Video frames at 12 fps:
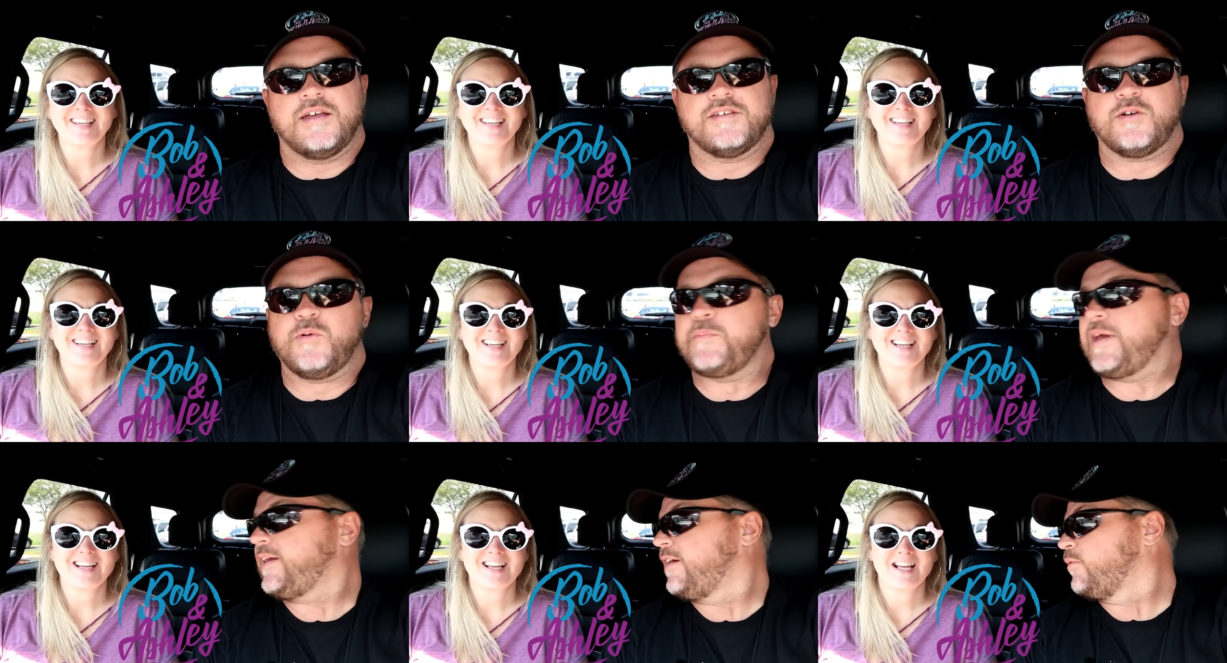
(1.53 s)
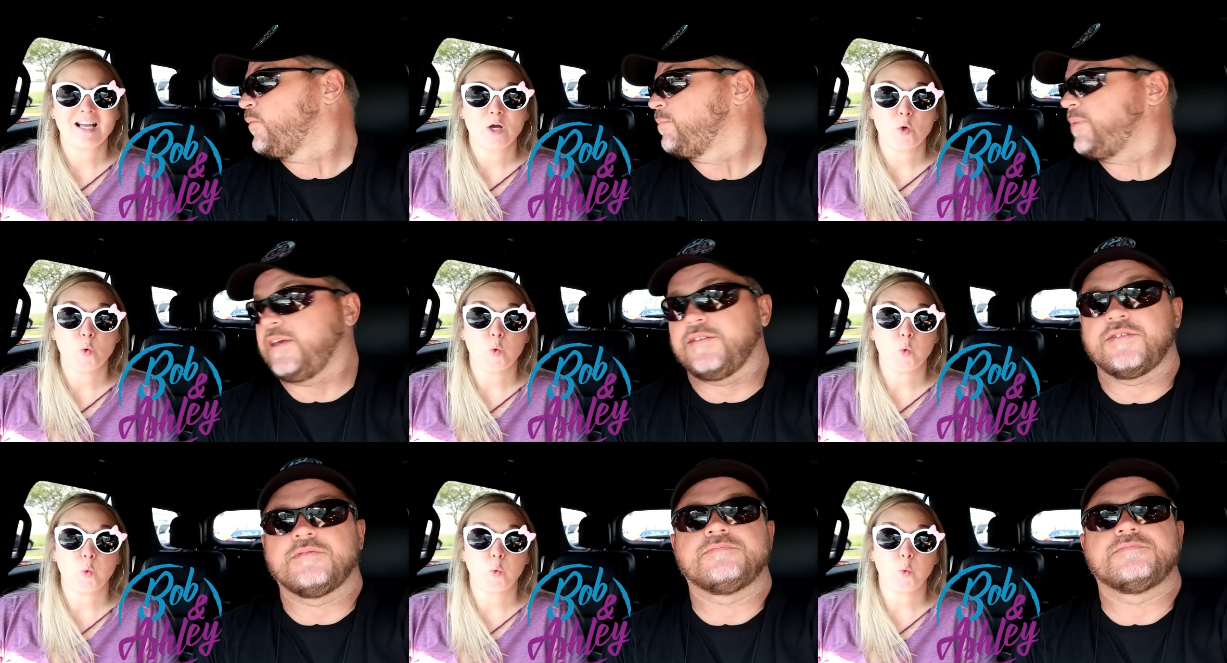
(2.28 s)
Speaker 1: So we made it here in one
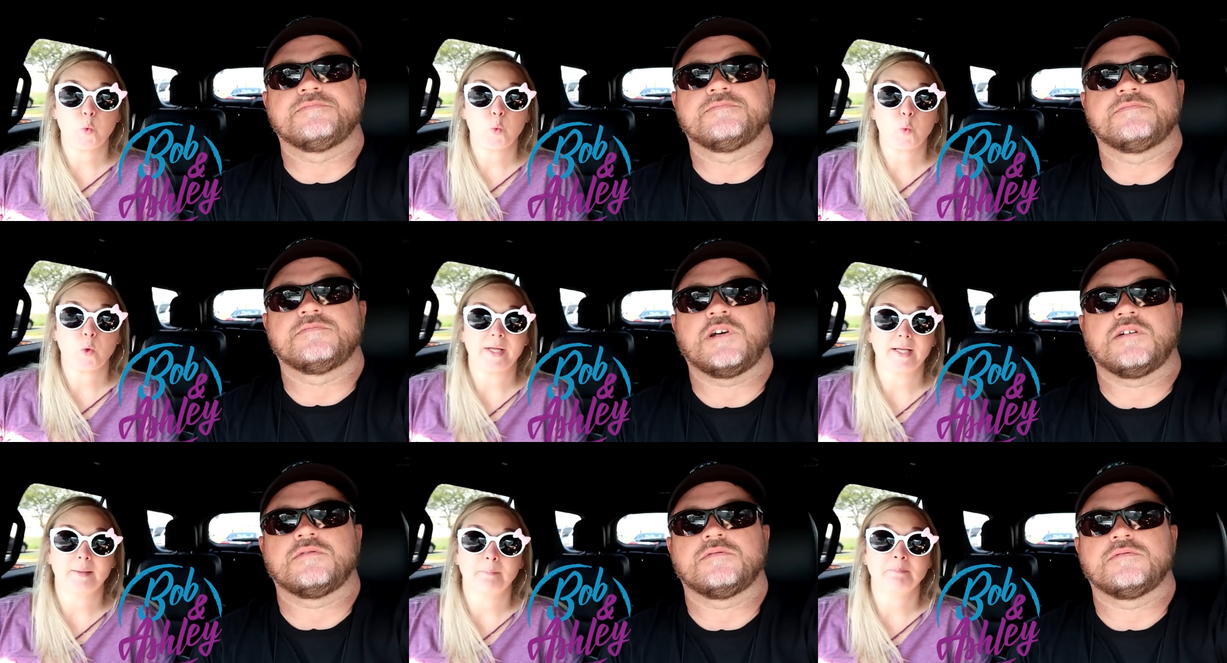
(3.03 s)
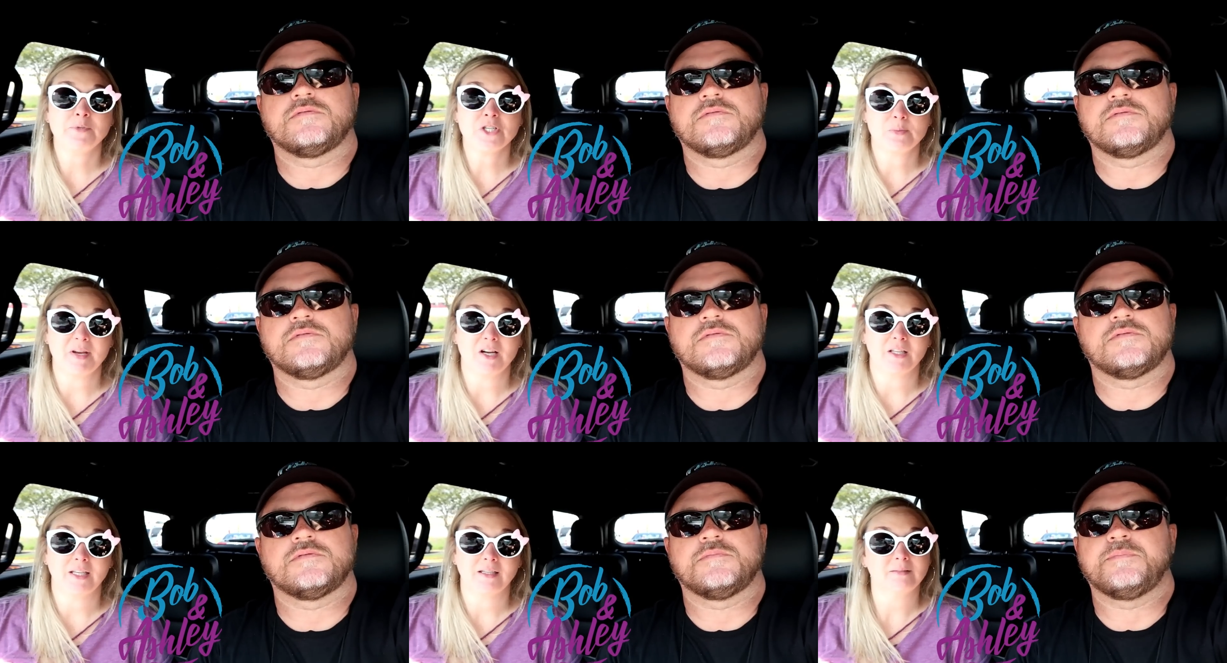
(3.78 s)
piece.
Speaker 2: Just
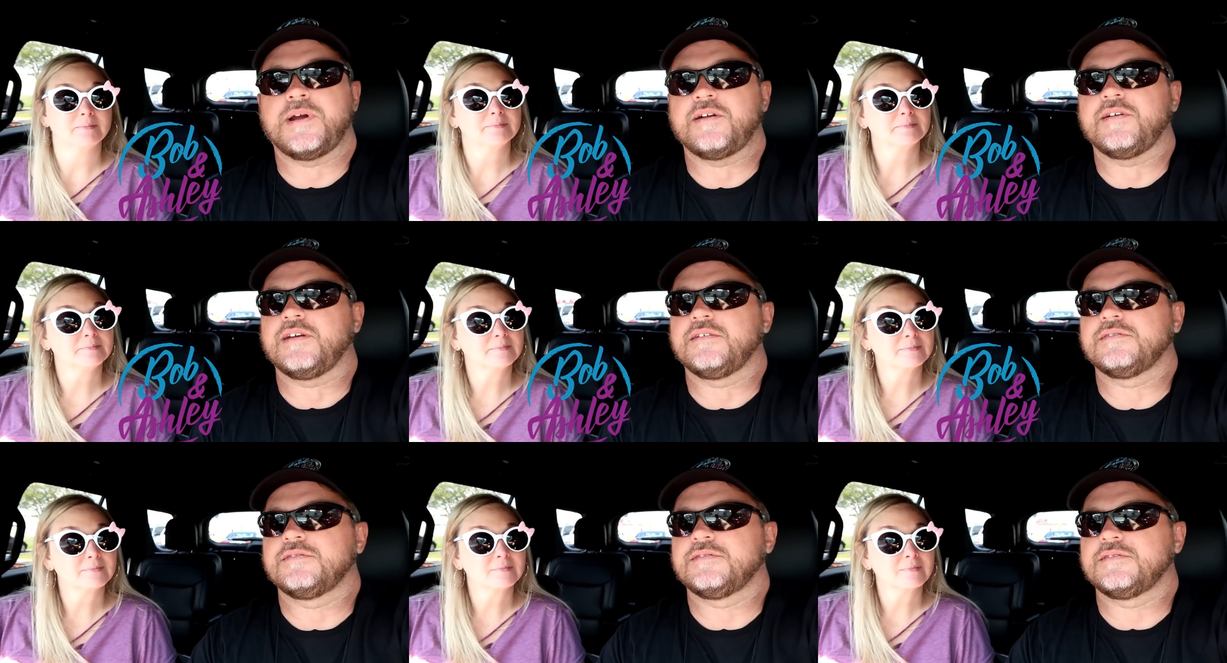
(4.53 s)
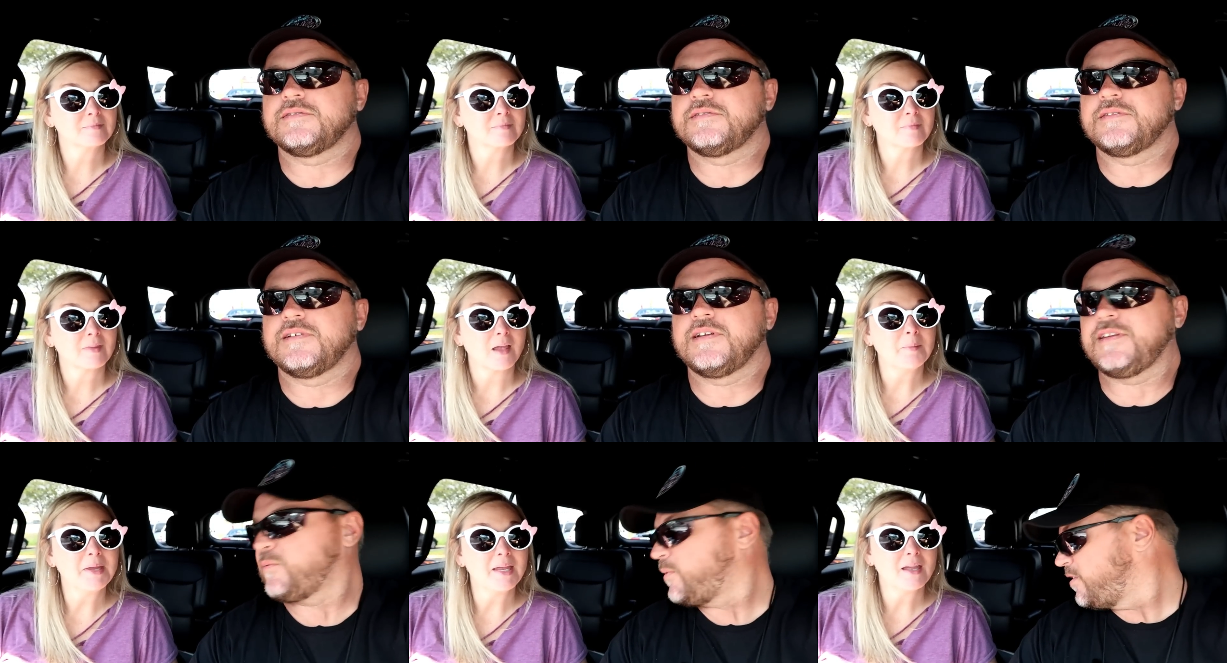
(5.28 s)
barely.
Speaker 1: Barely. I mean,
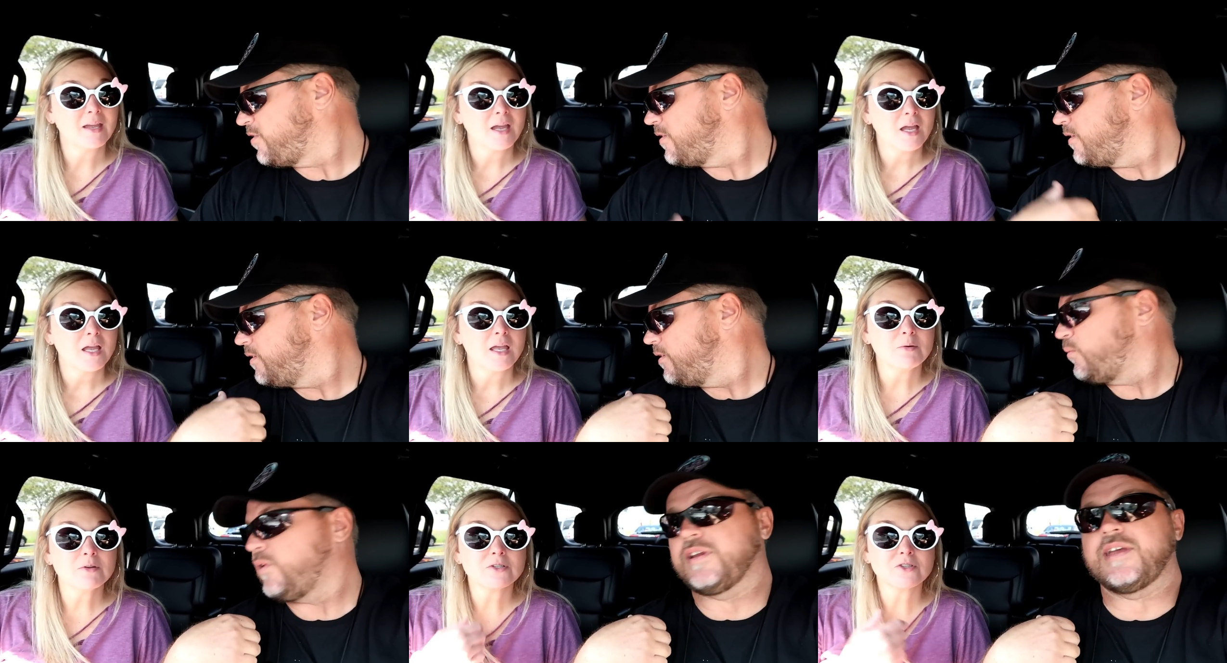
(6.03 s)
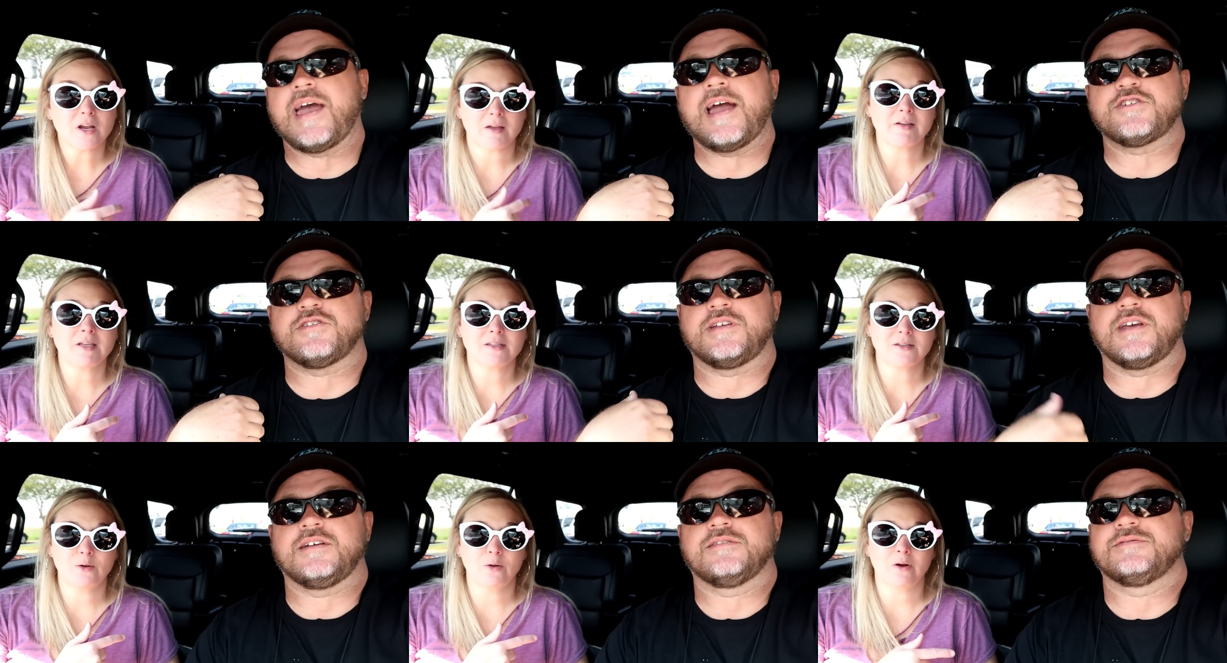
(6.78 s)
there was he was driving
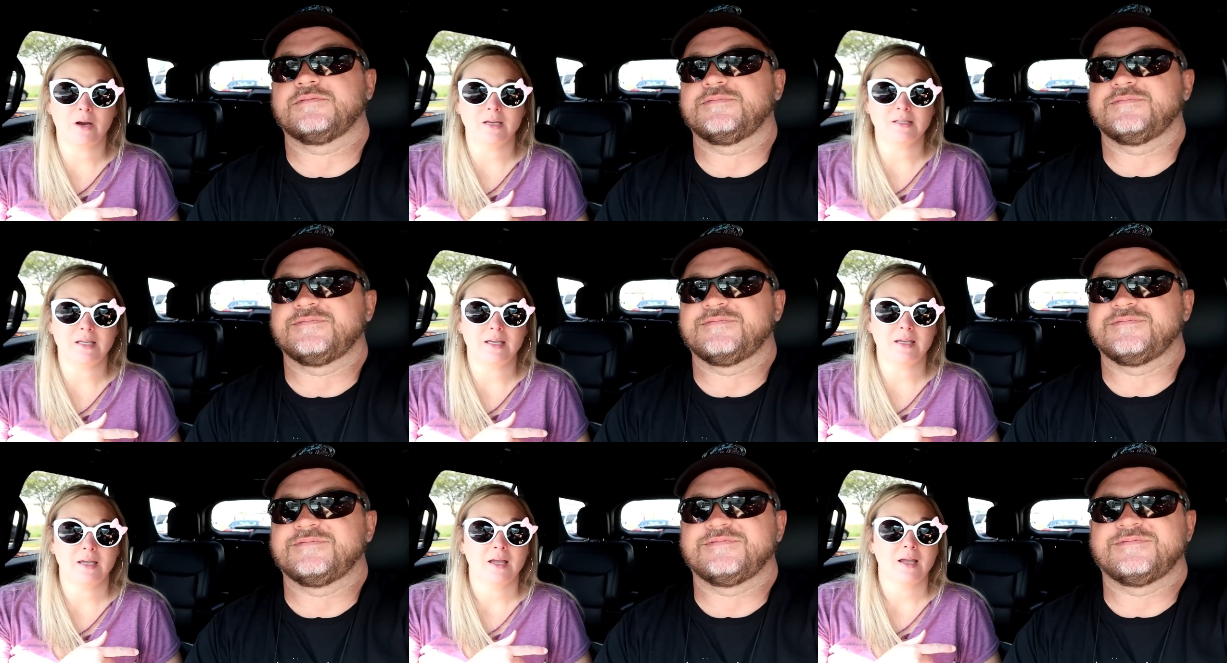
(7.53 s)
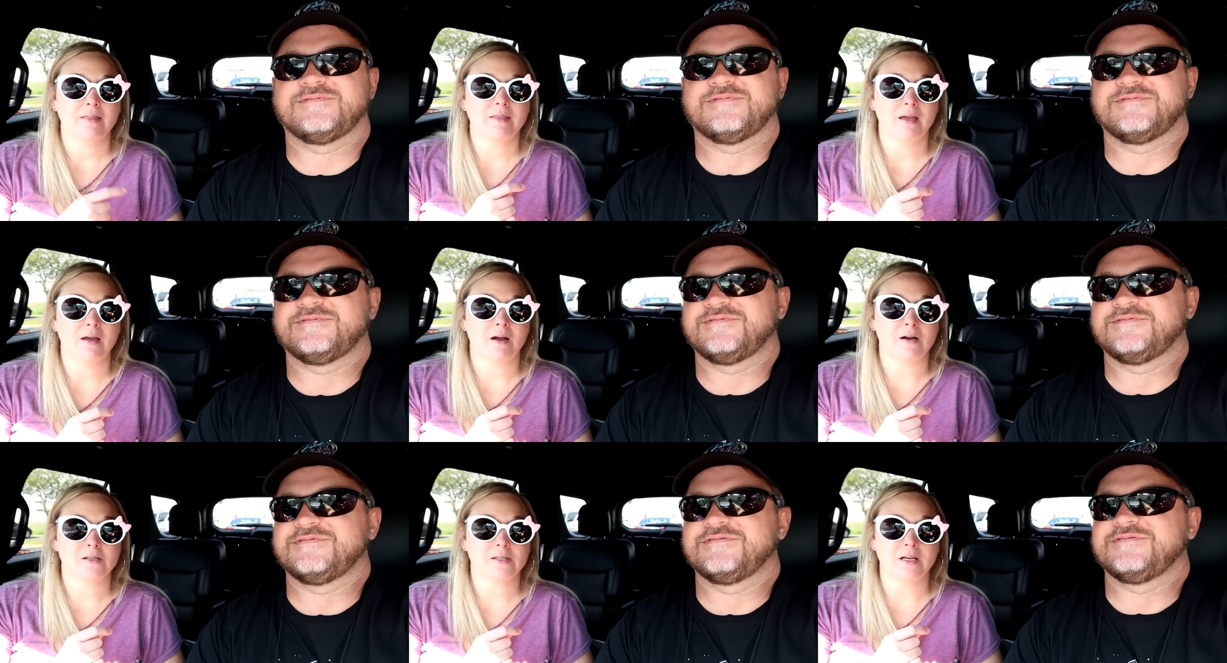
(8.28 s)
so
Speaker 2: crazy that
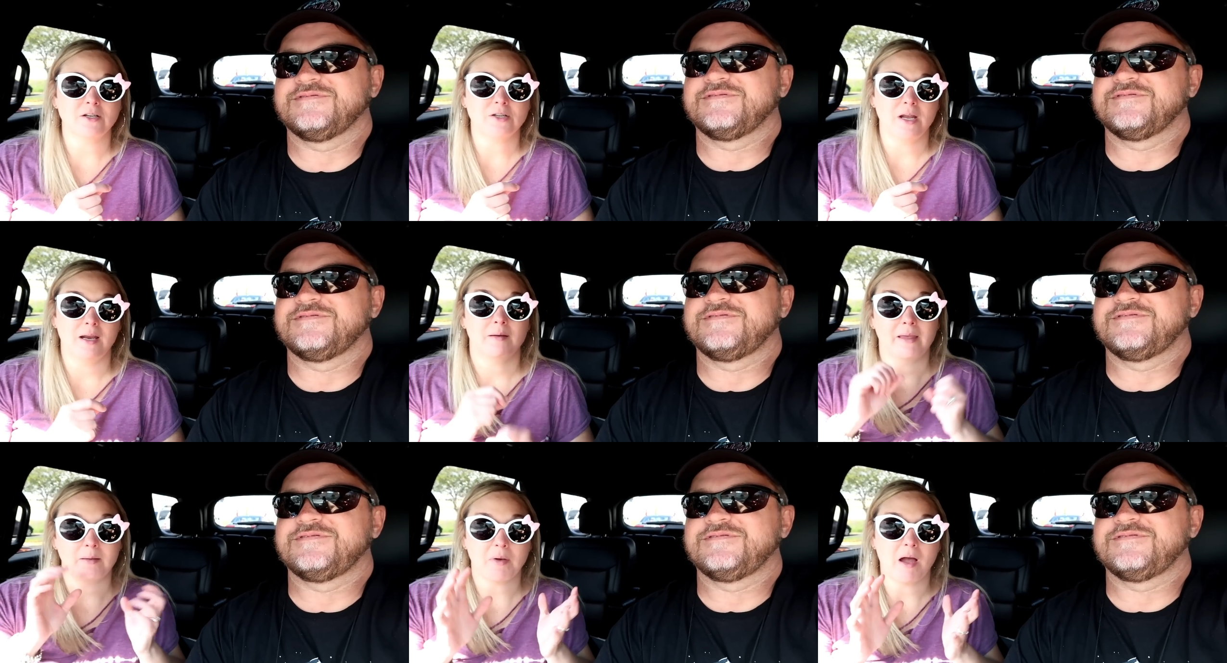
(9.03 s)
our sunshade like